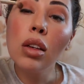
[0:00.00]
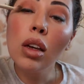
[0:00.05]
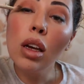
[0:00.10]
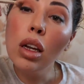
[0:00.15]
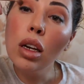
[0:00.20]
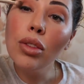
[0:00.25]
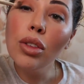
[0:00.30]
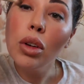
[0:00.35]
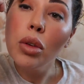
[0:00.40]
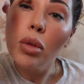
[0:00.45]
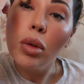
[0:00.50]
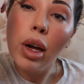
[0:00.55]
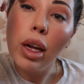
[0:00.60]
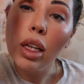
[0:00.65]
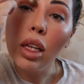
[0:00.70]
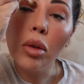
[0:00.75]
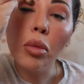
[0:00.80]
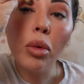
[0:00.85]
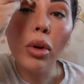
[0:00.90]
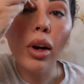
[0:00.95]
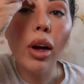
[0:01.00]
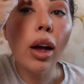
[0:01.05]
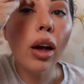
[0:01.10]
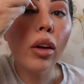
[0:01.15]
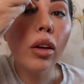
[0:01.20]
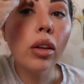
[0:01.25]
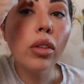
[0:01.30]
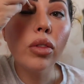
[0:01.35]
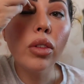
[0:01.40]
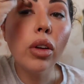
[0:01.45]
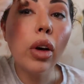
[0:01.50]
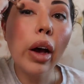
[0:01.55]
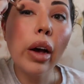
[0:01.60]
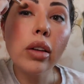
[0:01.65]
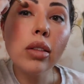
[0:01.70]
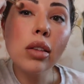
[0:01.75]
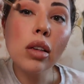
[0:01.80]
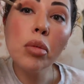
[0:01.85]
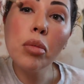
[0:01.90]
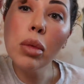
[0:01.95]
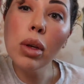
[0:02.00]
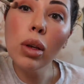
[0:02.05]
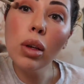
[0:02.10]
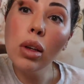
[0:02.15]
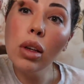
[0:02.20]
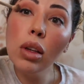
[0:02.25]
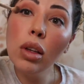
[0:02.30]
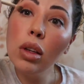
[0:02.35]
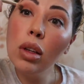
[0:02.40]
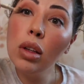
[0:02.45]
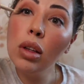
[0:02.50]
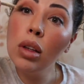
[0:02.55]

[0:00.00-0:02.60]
Kind of a reddy brown, if you ask me.